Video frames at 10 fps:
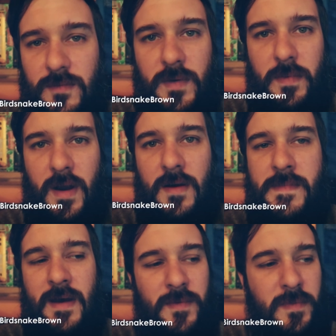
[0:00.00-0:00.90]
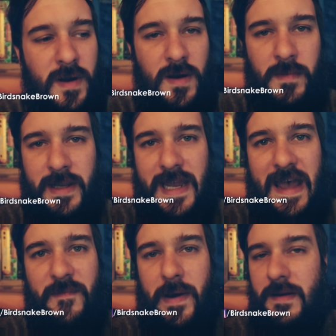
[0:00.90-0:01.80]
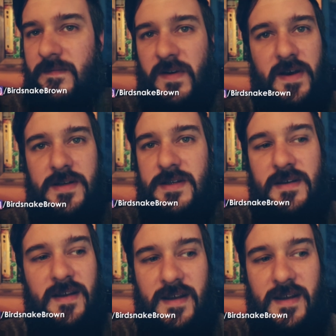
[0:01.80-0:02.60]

We brought home that. We brought home like a half pound of fudge.